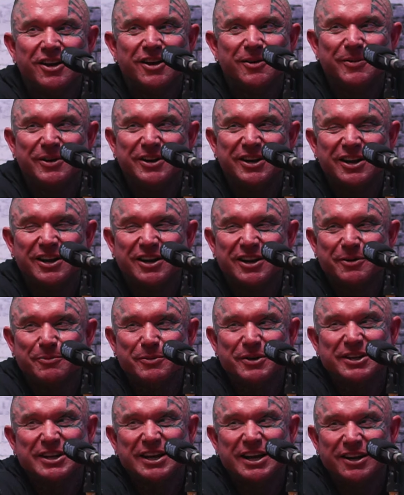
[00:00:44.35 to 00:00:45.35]
But, you know, that
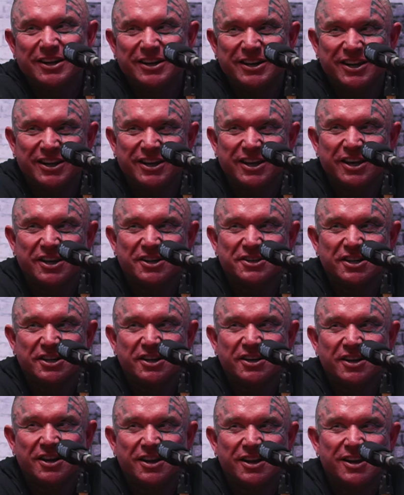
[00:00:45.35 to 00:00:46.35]
mentality kicks
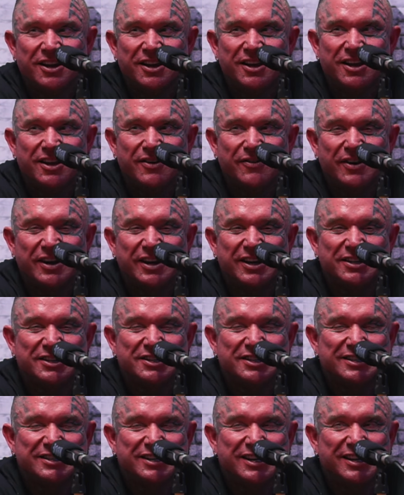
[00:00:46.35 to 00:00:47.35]
in. If I can
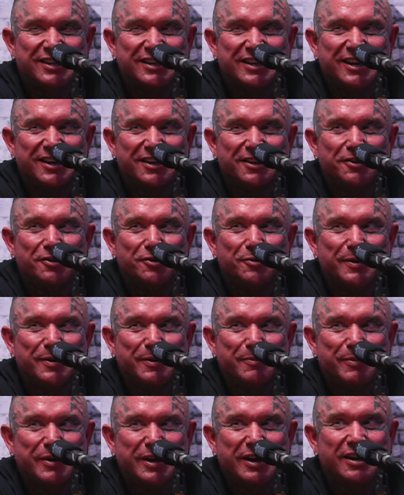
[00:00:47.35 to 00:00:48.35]
just get that little
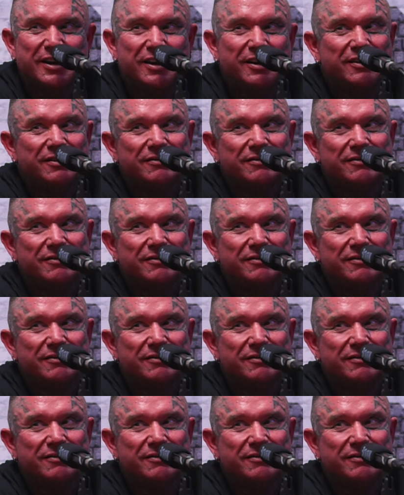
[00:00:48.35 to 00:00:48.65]
bit better.